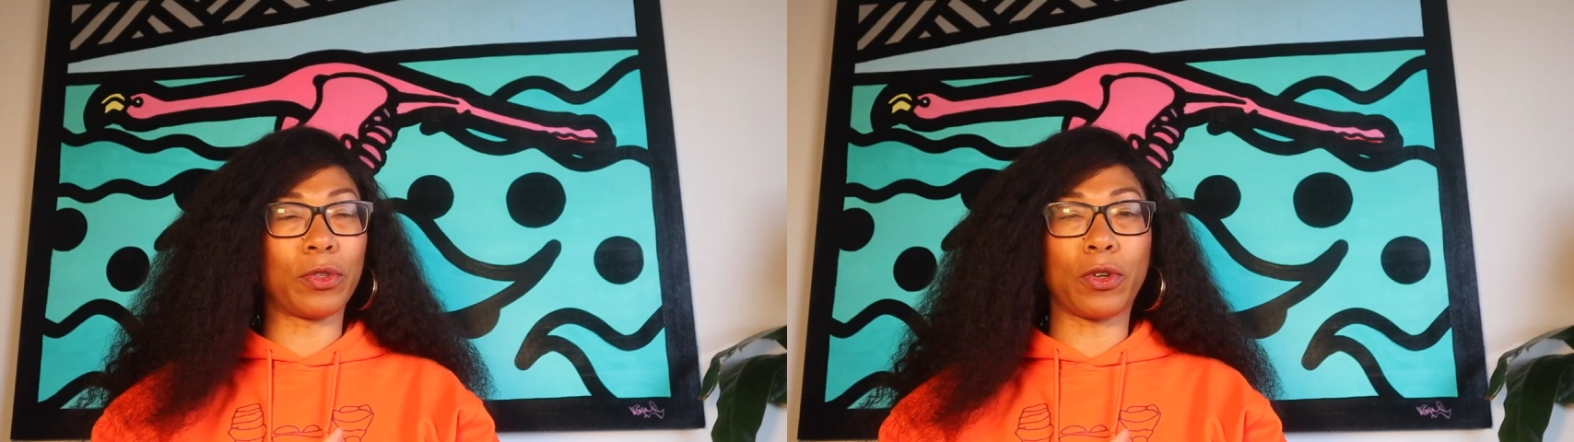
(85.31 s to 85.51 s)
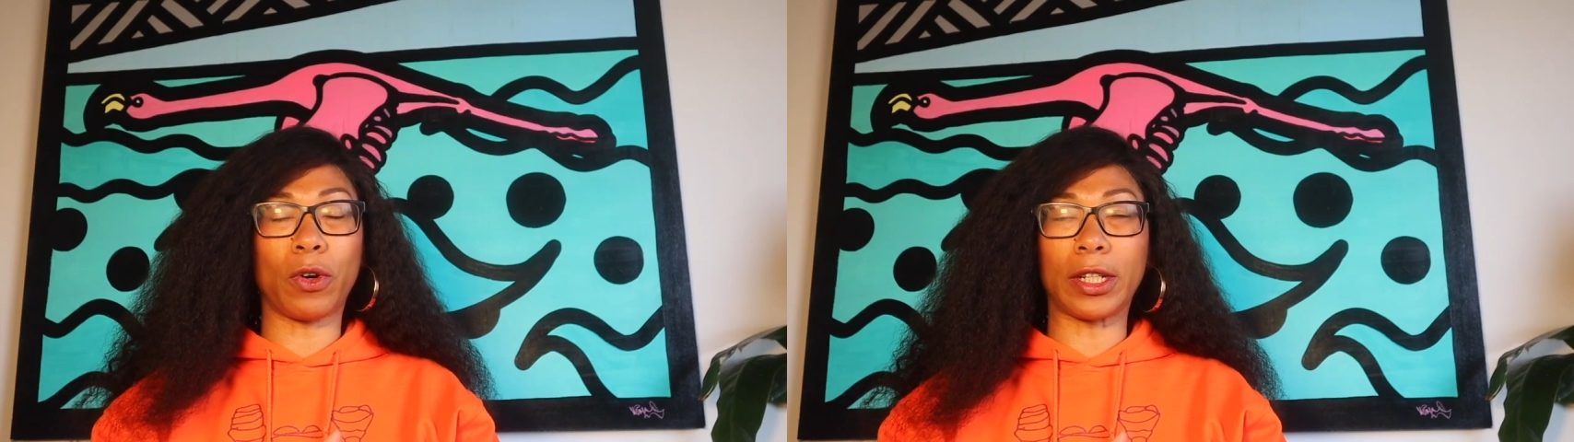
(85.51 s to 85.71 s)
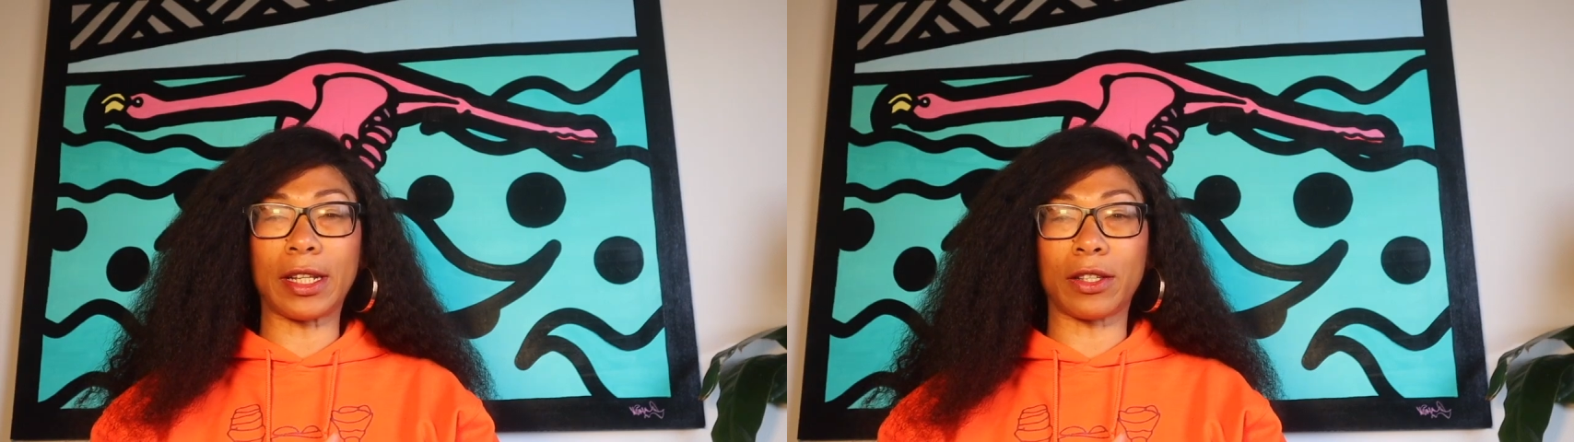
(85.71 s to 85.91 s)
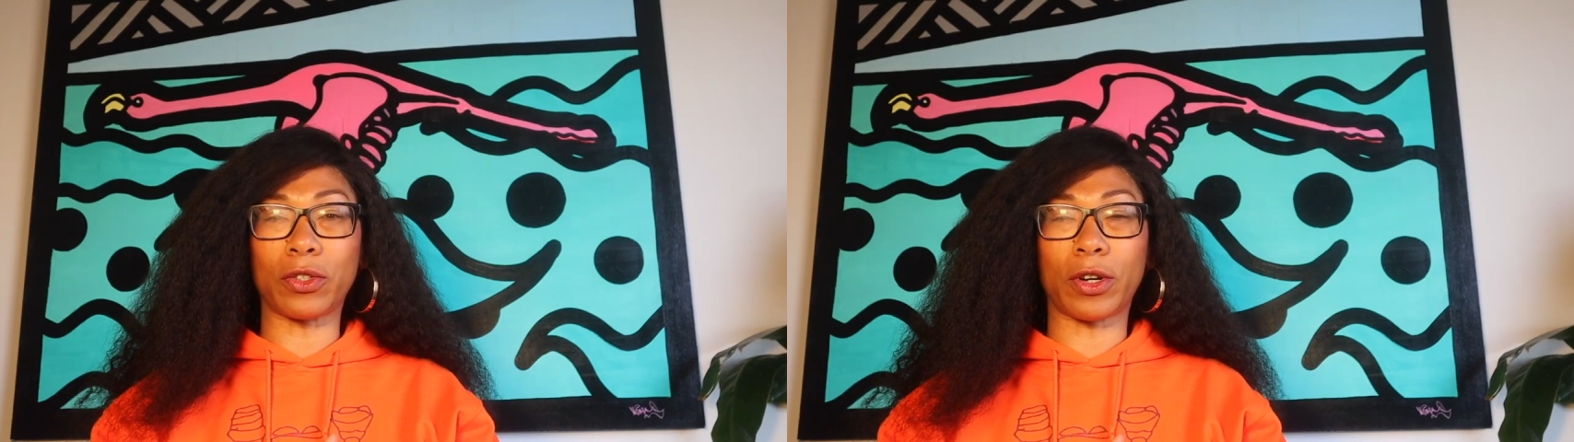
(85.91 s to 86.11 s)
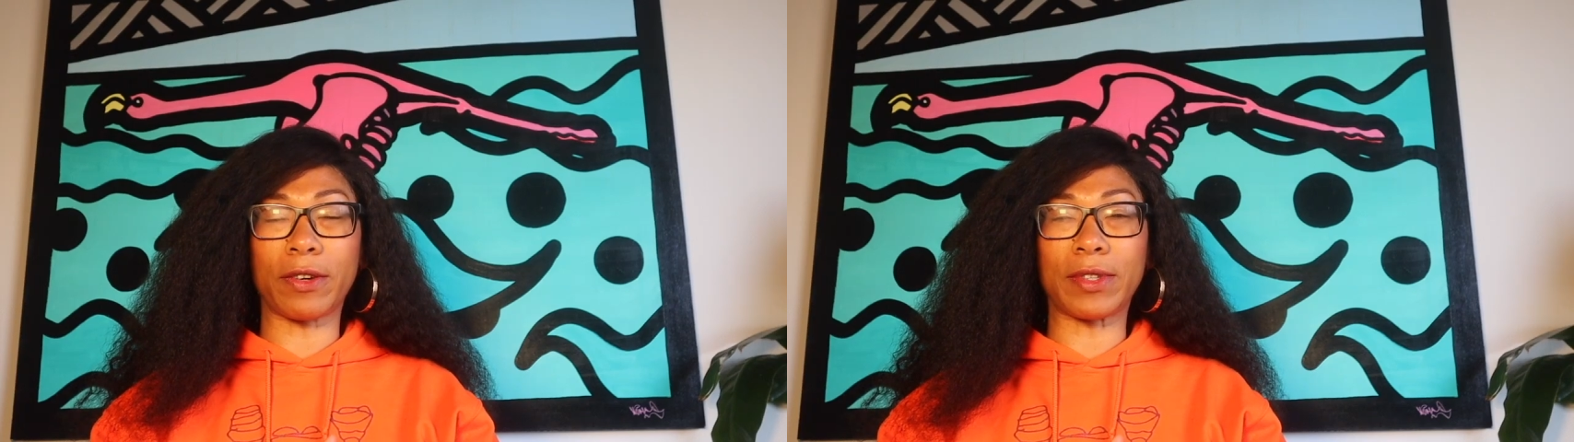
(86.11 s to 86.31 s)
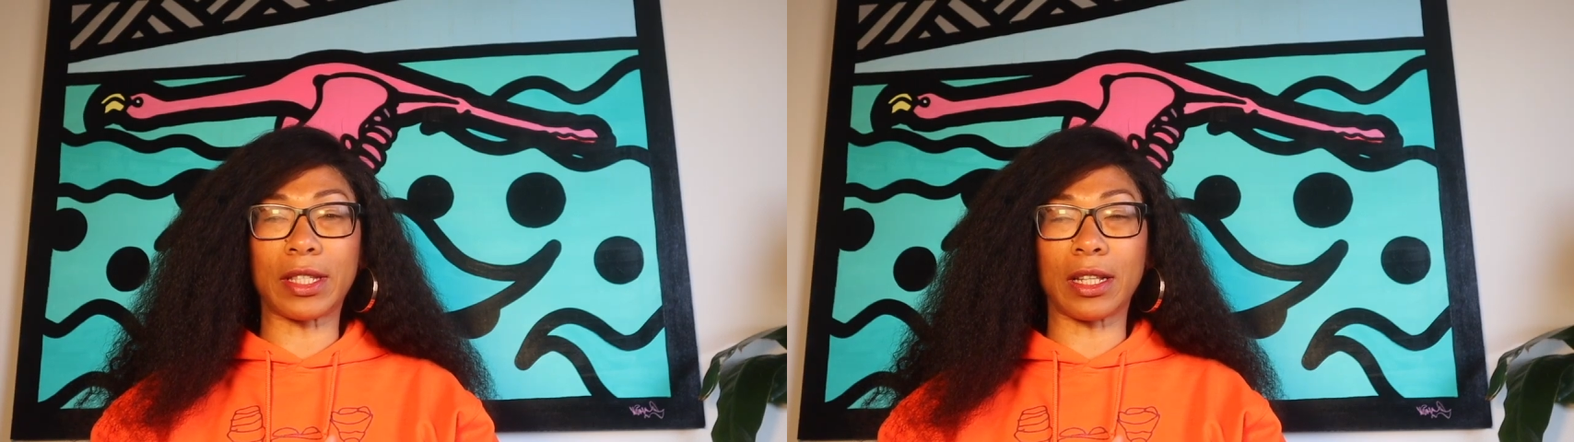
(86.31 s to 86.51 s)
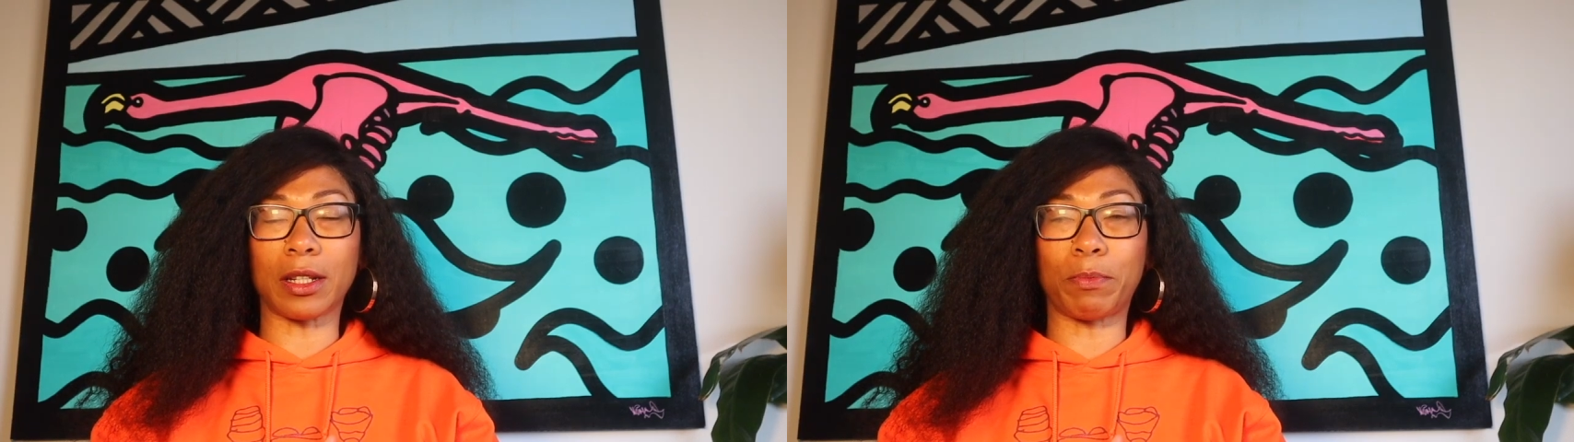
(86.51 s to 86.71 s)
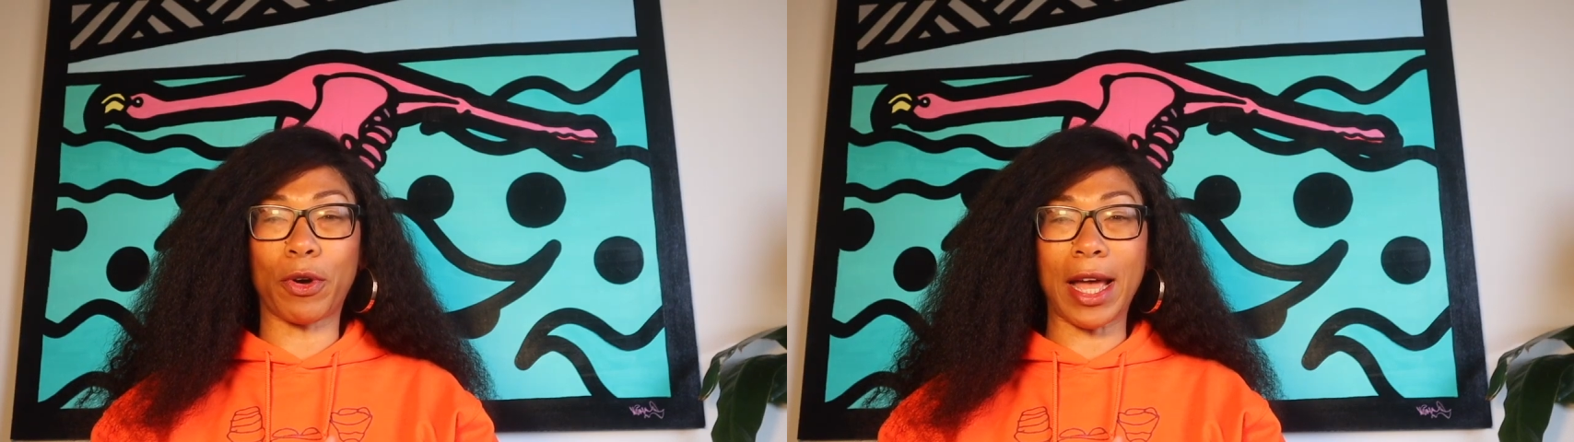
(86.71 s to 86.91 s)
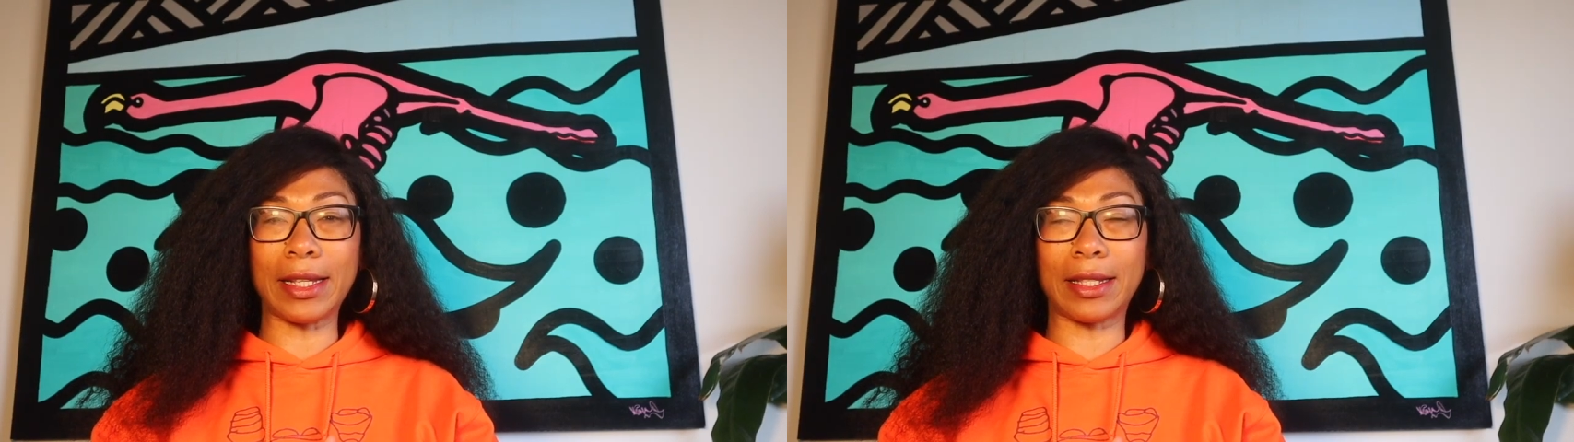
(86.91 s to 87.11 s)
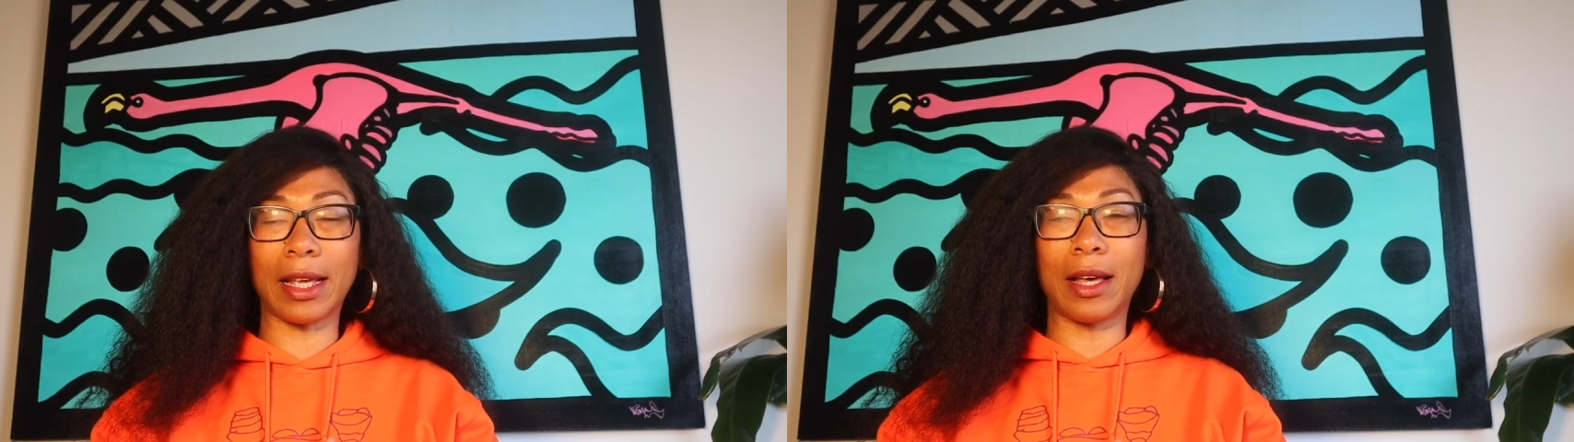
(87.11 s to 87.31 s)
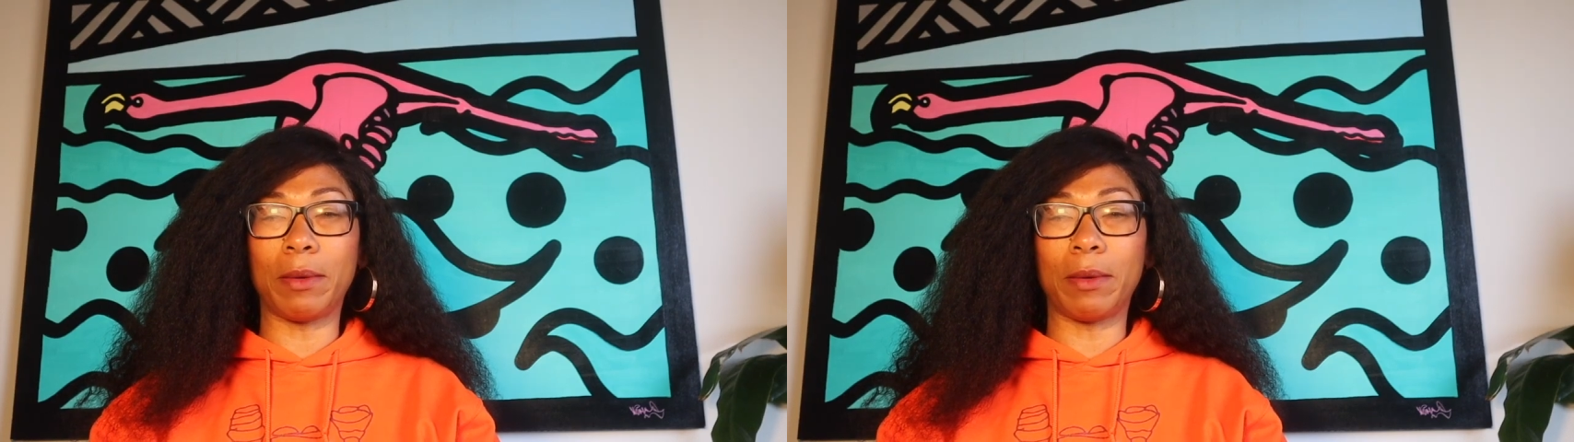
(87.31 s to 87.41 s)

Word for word: would call it a sort of silk press,